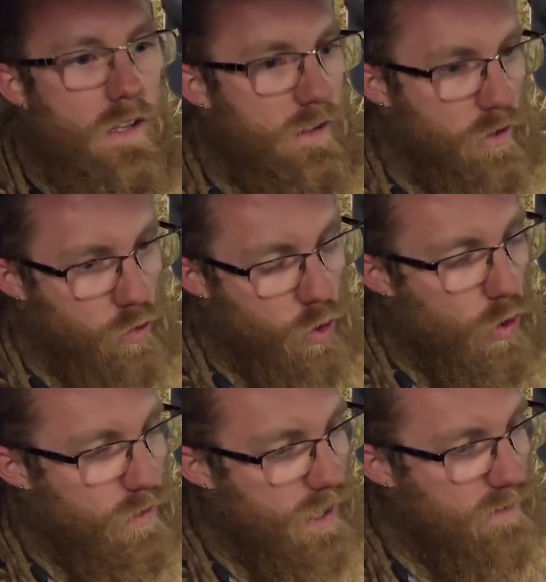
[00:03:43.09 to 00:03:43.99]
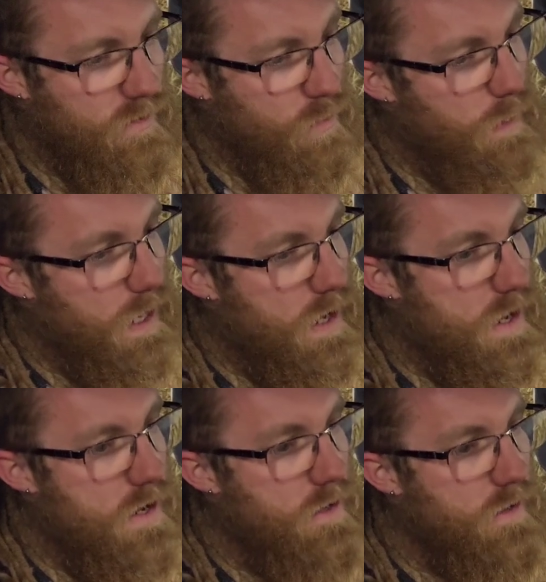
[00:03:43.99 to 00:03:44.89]
The true test will
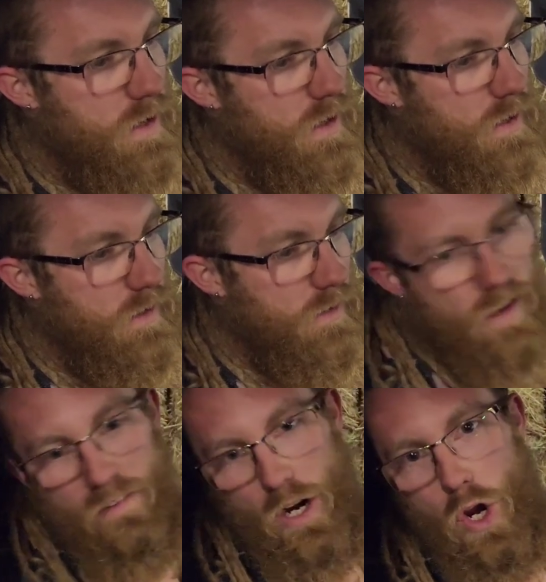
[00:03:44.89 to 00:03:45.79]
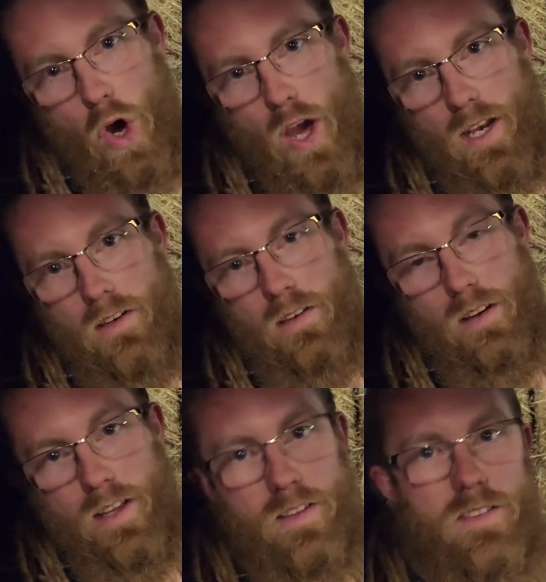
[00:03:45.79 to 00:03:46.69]
be give it a night
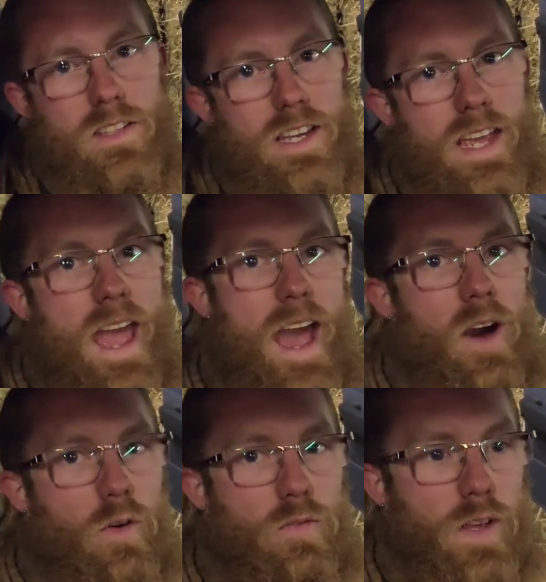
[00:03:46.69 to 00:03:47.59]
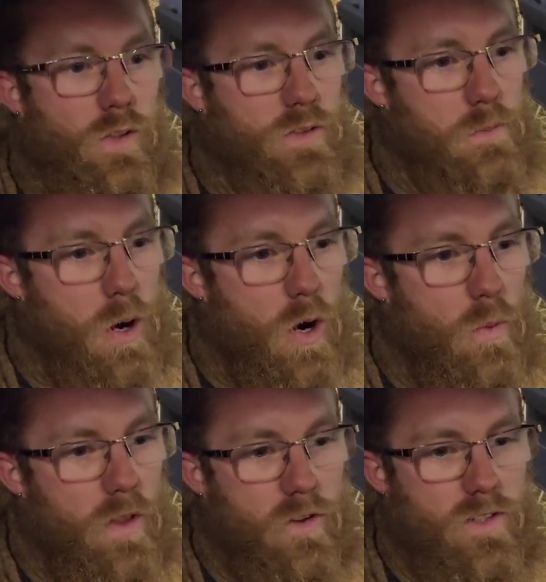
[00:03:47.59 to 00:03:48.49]
and see how it feels tomorrow,
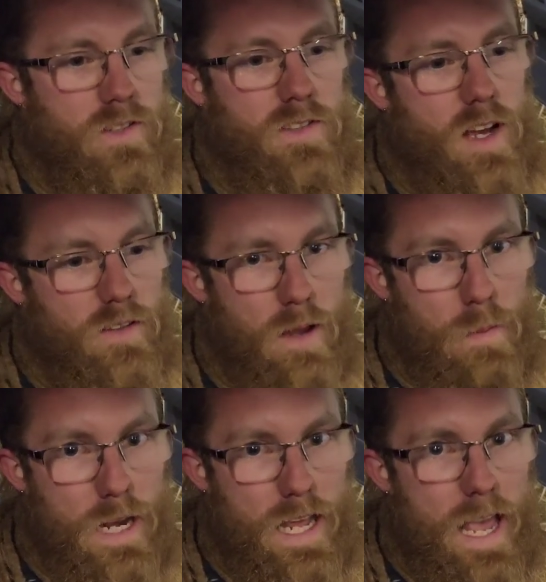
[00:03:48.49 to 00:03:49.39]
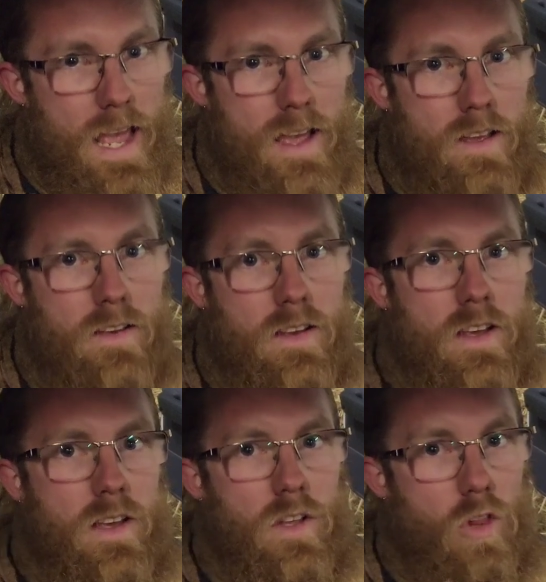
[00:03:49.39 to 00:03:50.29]
whether it's sucked up any air
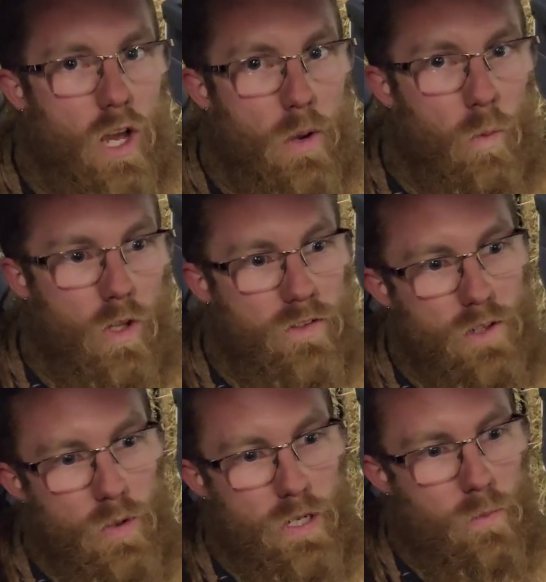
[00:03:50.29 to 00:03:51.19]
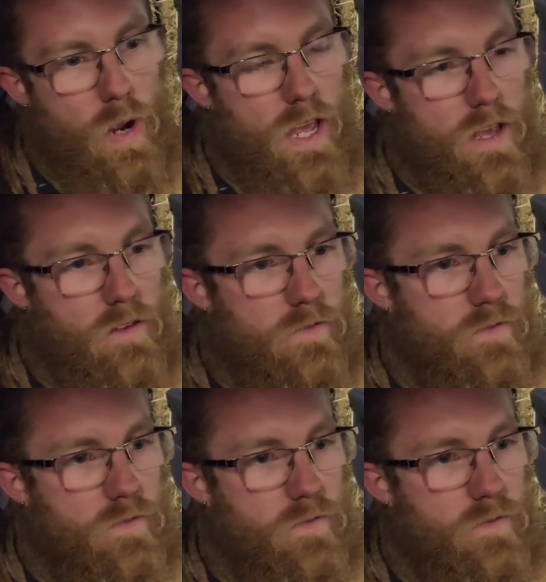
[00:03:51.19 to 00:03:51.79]
like it was doing, where